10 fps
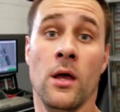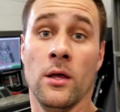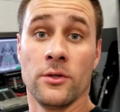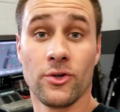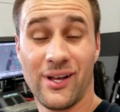
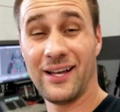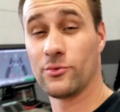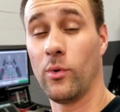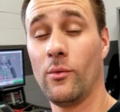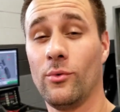So
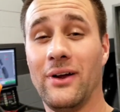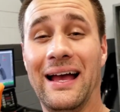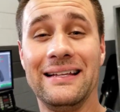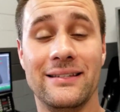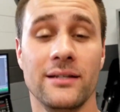guys, what we're
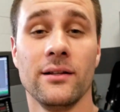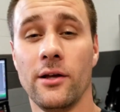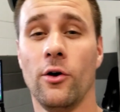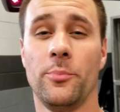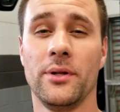ideally
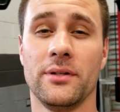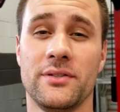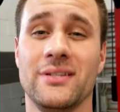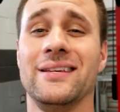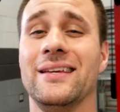hoping to
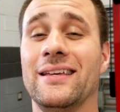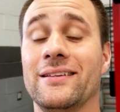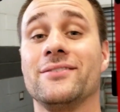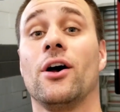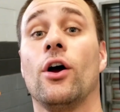see
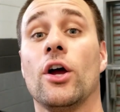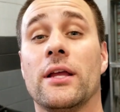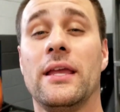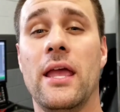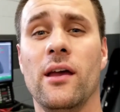is our
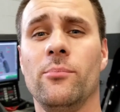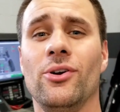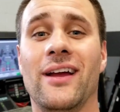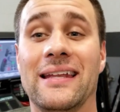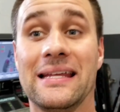
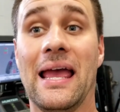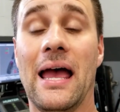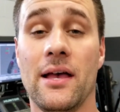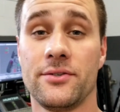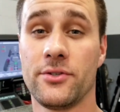camber and
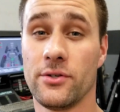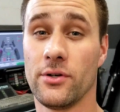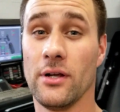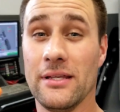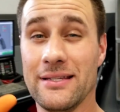
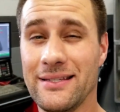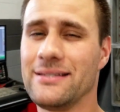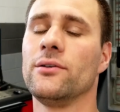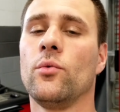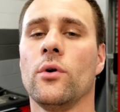caster
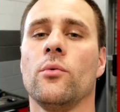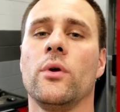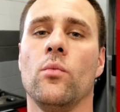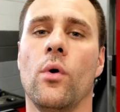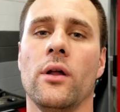still where
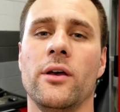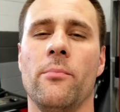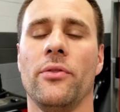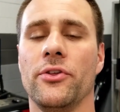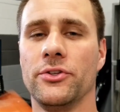we want it,
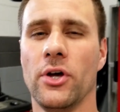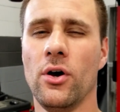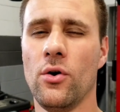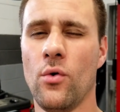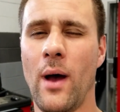but the
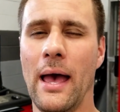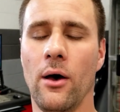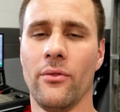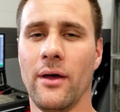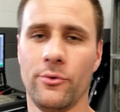toe
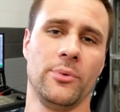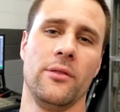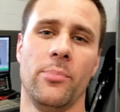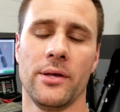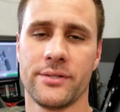out. That would be
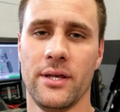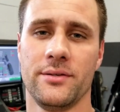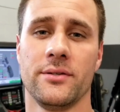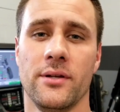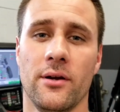the best
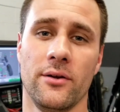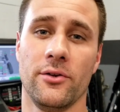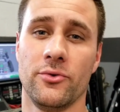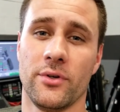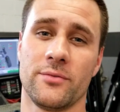case
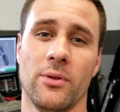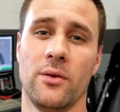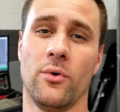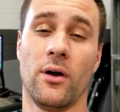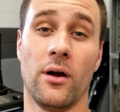scenario to
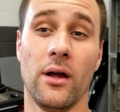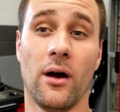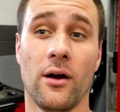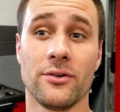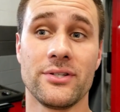explain why
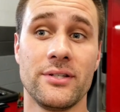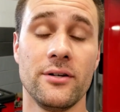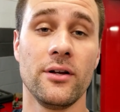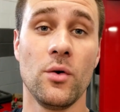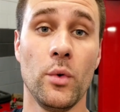our
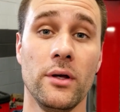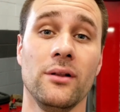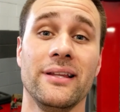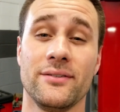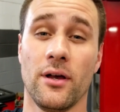steering
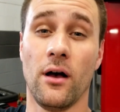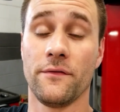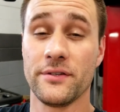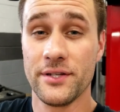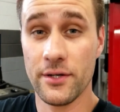wheel is
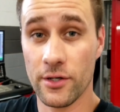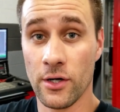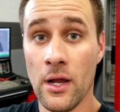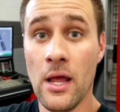off center.